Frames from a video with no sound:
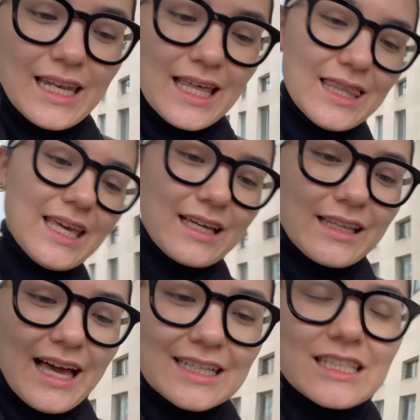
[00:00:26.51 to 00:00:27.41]
and they
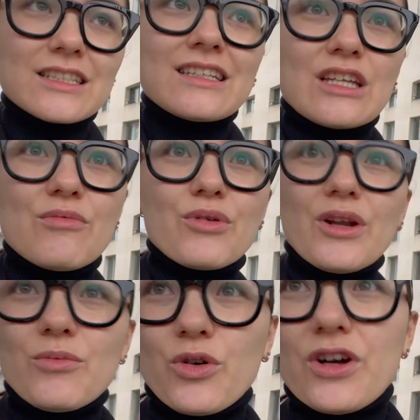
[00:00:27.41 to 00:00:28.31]
collected contemporary
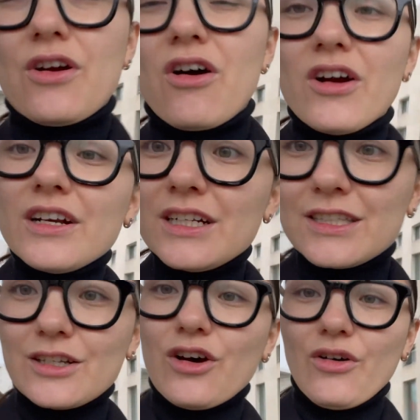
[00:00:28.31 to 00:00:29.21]
and modern art,
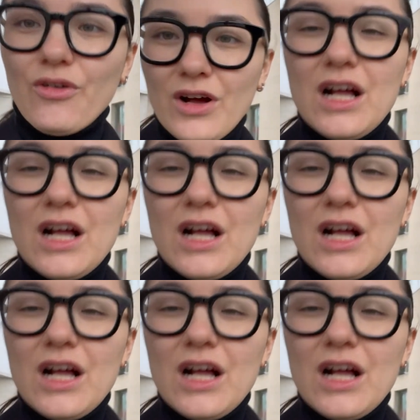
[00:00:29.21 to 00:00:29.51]
so